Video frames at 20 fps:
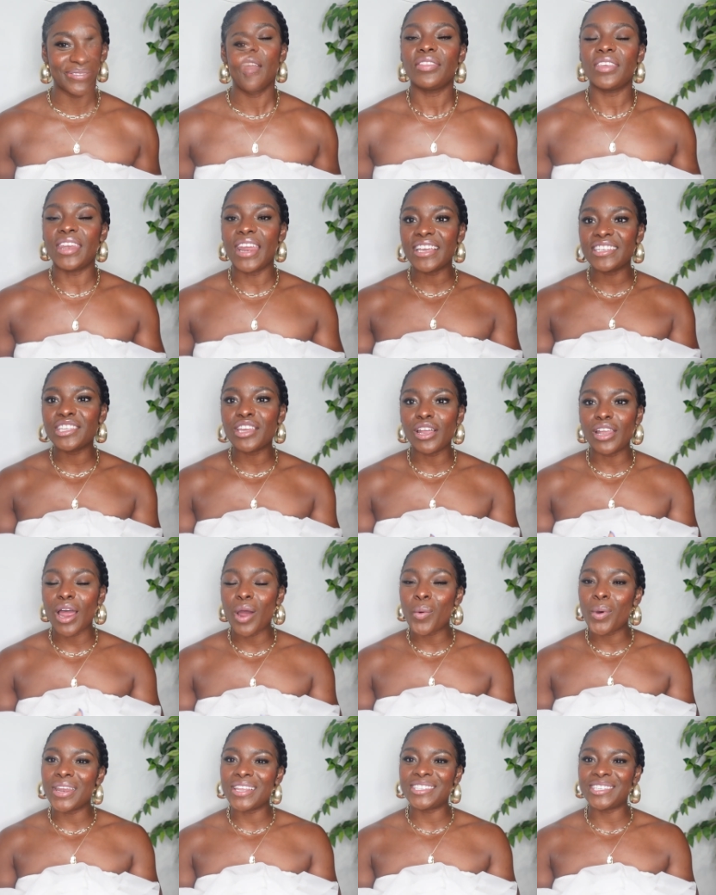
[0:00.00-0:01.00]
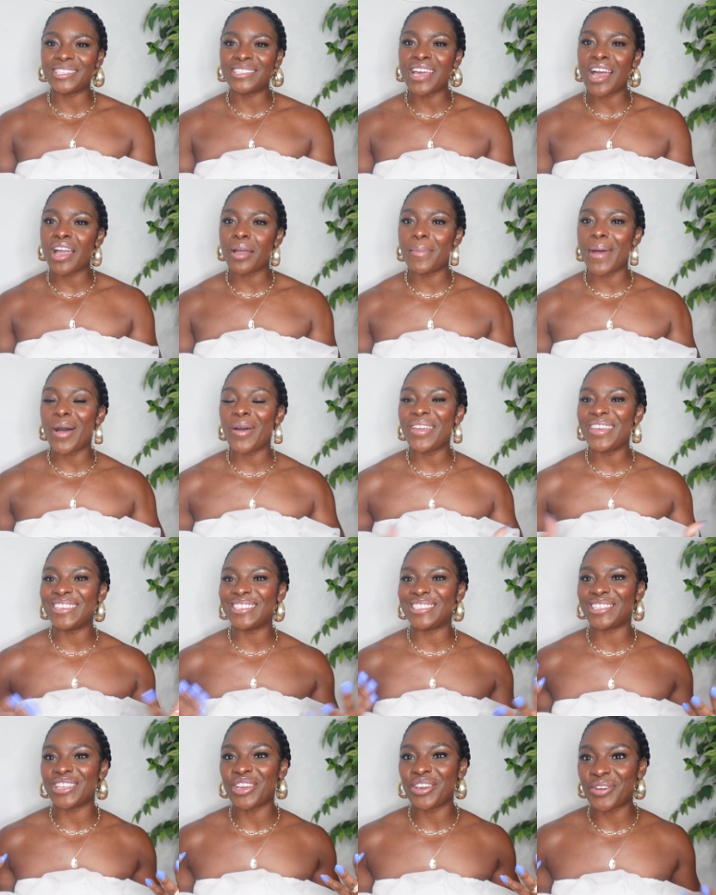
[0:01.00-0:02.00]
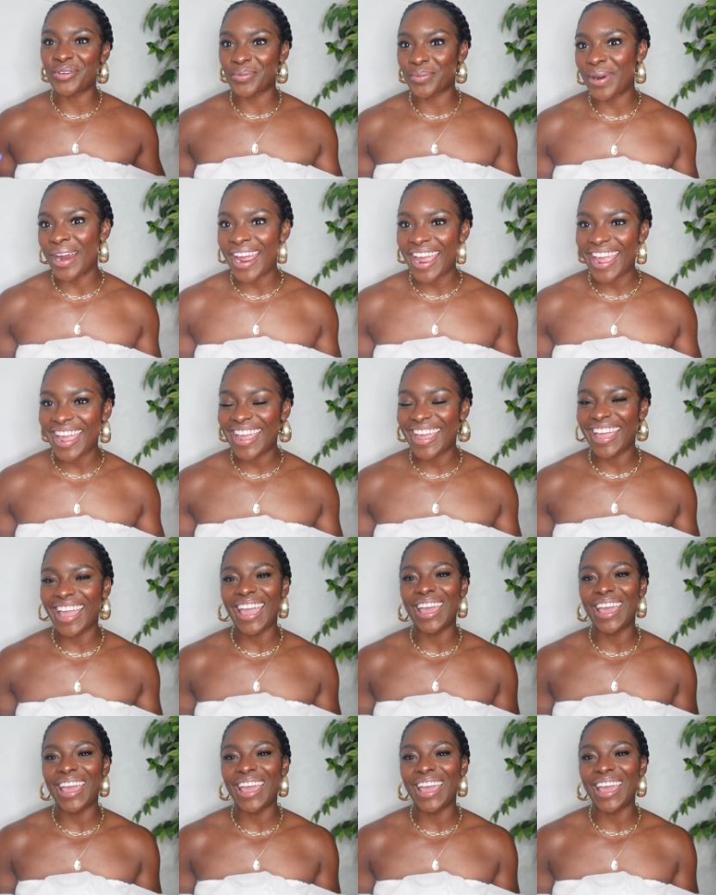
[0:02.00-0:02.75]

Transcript: The next color I wanted to talk about is gray,